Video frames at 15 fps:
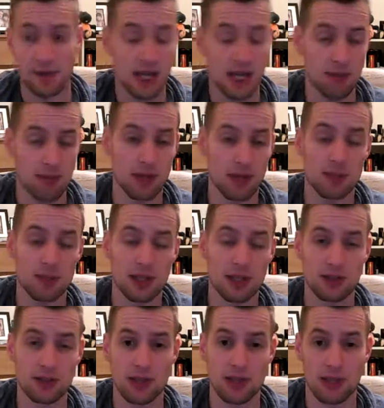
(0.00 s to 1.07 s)

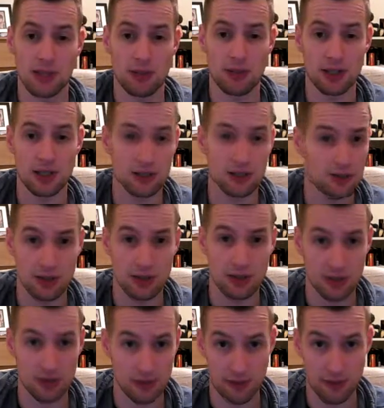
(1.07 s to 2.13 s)
MyNBA2K players, there is no
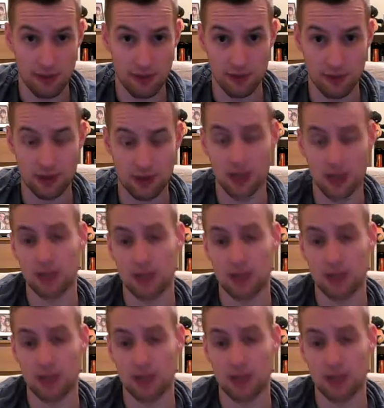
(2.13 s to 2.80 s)
similar reference. Okay.